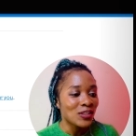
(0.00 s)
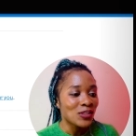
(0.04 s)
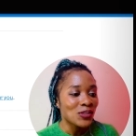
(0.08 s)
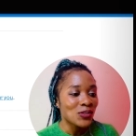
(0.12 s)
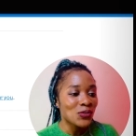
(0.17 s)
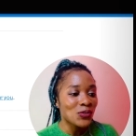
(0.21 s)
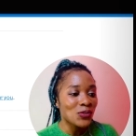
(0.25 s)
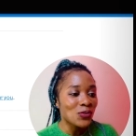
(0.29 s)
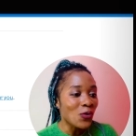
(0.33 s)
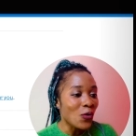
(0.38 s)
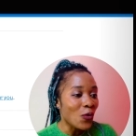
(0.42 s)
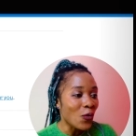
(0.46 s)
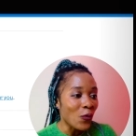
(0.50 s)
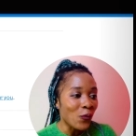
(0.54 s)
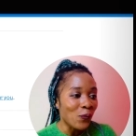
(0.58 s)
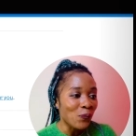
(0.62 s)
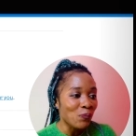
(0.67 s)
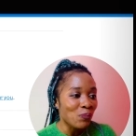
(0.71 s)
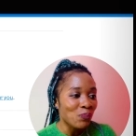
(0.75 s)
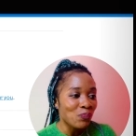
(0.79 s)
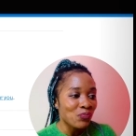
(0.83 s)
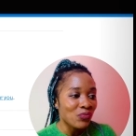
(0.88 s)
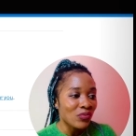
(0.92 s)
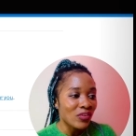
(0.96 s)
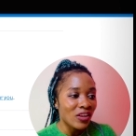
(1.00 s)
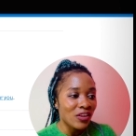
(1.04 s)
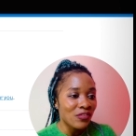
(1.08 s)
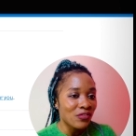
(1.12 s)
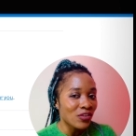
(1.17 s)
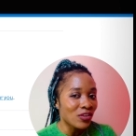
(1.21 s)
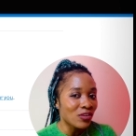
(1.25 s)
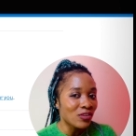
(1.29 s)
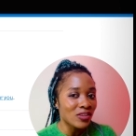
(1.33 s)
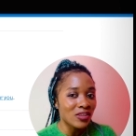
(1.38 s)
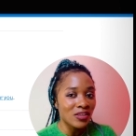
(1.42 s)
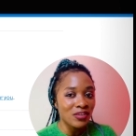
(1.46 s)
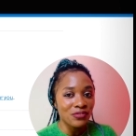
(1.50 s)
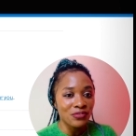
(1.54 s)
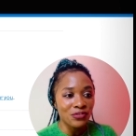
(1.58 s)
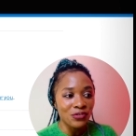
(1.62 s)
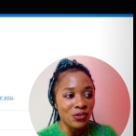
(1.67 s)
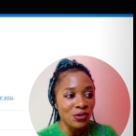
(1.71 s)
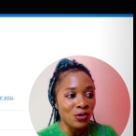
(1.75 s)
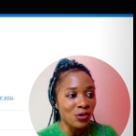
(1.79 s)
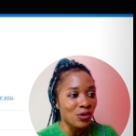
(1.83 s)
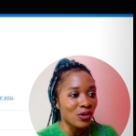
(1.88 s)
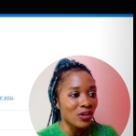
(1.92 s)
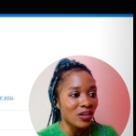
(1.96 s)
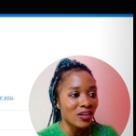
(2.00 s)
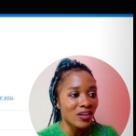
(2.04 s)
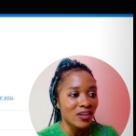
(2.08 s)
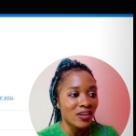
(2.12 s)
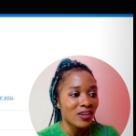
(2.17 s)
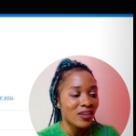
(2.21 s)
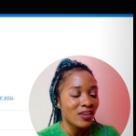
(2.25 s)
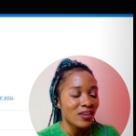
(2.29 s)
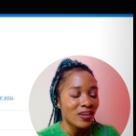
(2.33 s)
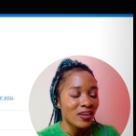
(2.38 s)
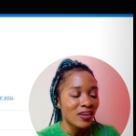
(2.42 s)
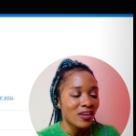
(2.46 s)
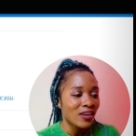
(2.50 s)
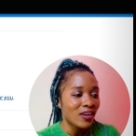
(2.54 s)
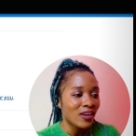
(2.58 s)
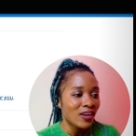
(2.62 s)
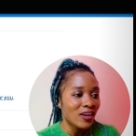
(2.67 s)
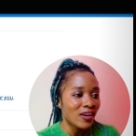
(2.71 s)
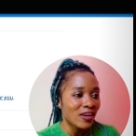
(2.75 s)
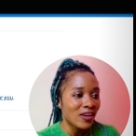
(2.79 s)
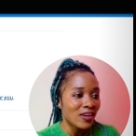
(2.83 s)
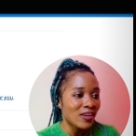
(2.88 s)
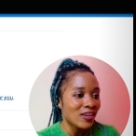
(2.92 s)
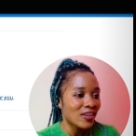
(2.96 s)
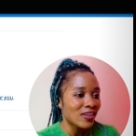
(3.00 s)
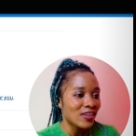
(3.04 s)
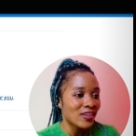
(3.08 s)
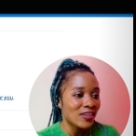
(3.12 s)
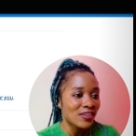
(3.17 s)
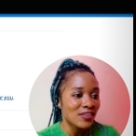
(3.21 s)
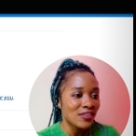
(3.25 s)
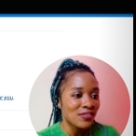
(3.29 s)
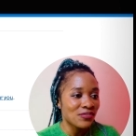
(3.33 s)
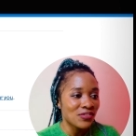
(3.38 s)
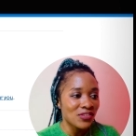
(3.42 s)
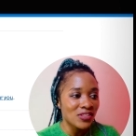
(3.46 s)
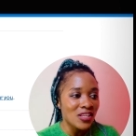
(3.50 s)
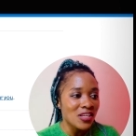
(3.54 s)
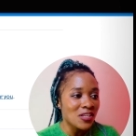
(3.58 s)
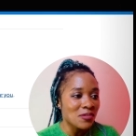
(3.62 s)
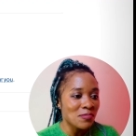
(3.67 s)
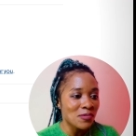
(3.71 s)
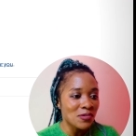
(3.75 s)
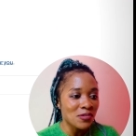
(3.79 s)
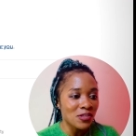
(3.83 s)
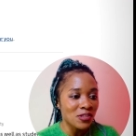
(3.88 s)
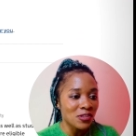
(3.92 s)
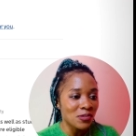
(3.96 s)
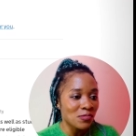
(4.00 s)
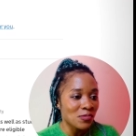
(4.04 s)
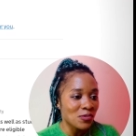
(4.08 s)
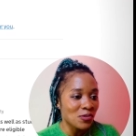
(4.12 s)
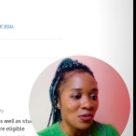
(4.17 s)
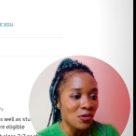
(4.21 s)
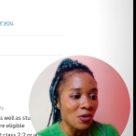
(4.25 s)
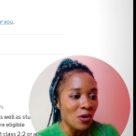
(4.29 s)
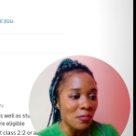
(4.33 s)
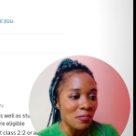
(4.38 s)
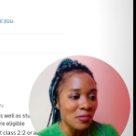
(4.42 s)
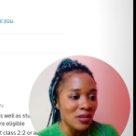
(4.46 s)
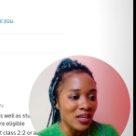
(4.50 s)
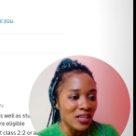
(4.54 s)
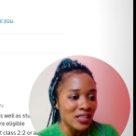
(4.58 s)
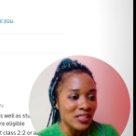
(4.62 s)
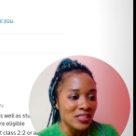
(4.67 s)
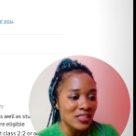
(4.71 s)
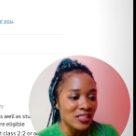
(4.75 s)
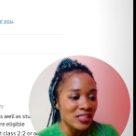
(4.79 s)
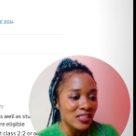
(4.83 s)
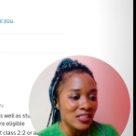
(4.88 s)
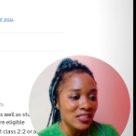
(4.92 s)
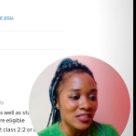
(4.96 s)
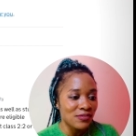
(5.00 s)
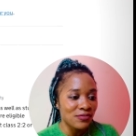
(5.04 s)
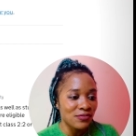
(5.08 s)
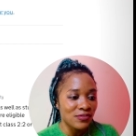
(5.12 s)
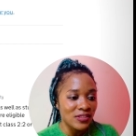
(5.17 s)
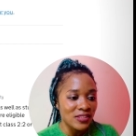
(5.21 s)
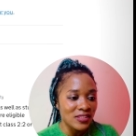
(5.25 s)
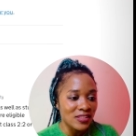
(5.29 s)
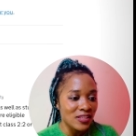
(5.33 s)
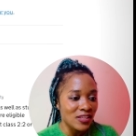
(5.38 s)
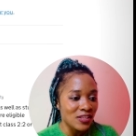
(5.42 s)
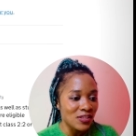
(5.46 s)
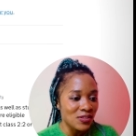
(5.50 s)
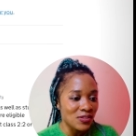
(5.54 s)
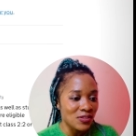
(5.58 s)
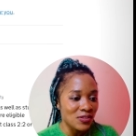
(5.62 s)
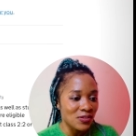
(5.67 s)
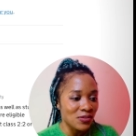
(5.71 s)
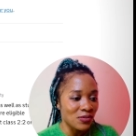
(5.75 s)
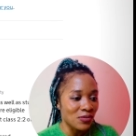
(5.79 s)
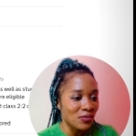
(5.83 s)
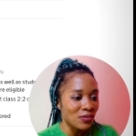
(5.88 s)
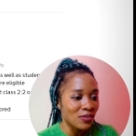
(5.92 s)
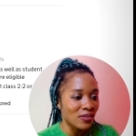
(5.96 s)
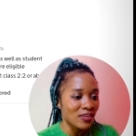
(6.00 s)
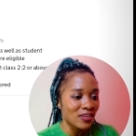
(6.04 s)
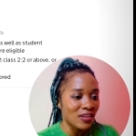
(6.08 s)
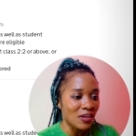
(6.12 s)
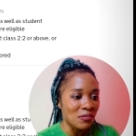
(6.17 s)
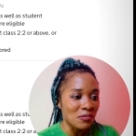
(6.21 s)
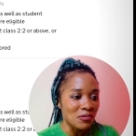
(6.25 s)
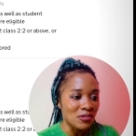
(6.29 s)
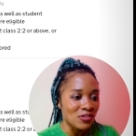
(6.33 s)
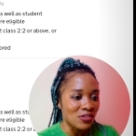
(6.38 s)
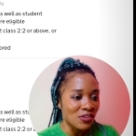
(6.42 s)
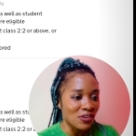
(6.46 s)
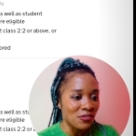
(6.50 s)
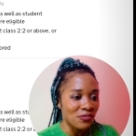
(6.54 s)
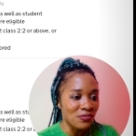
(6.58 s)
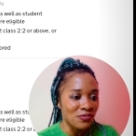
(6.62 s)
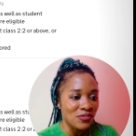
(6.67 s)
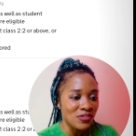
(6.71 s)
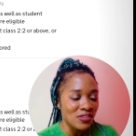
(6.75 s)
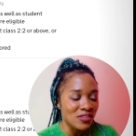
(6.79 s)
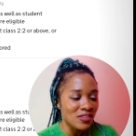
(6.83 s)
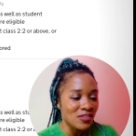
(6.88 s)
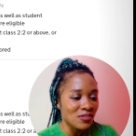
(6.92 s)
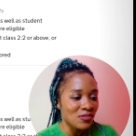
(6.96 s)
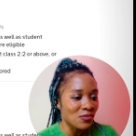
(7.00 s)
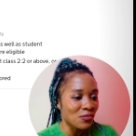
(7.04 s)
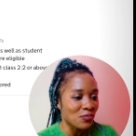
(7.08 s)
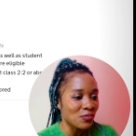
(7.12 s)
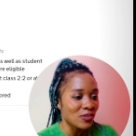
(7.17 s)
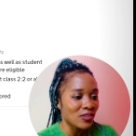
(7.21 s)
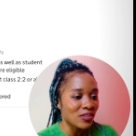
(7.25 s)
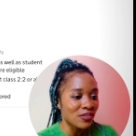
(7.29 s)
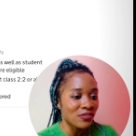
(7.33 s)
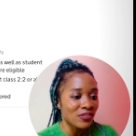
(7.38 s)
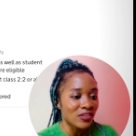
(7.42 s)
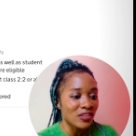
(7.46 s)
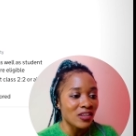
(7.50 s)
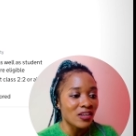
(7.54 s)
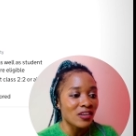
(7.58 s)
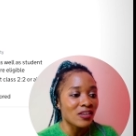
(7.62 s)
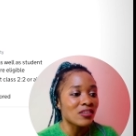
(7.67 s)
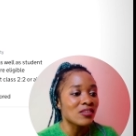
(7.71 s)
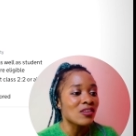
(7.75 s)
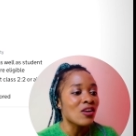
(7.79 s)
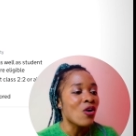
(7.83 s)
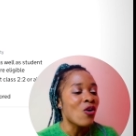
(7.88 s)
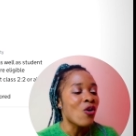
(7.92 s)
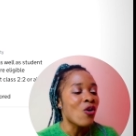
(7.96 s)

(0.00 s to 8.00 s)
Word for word: So if you're looking for visa sponsorship to come in and teach physics or chemistry and physics or whatever, there are